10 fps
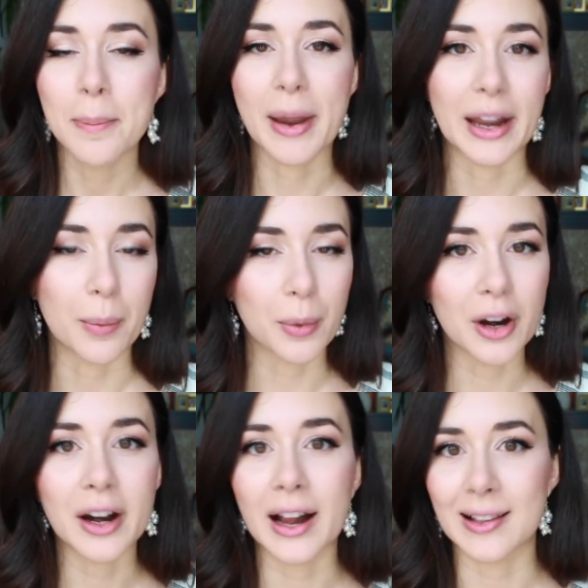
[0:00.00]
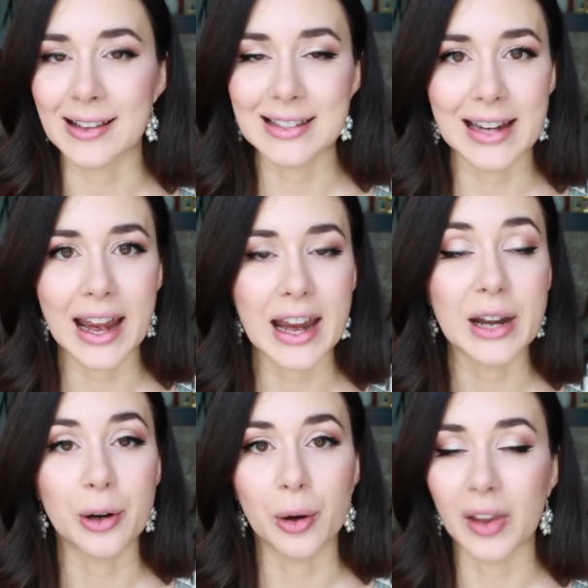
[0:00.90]
make it work as a
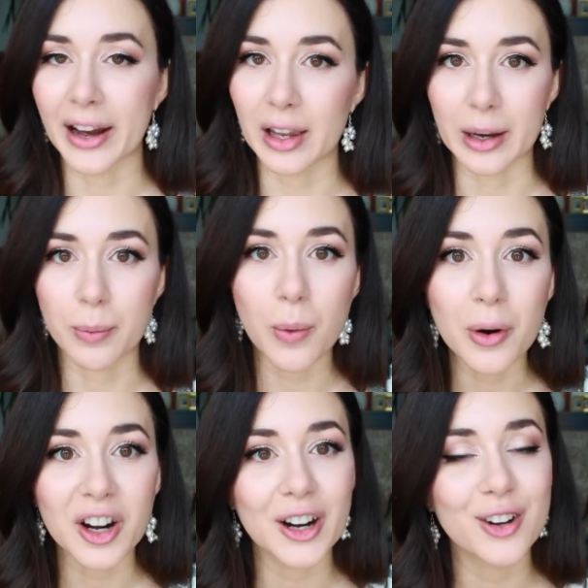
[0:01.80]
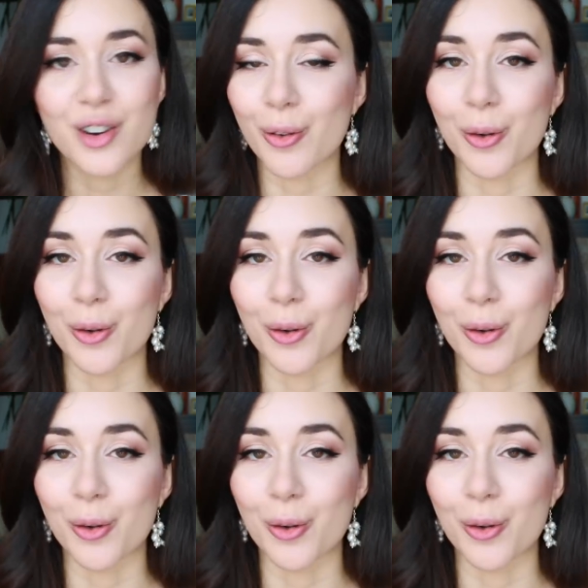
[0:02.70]
stain or lightly worn,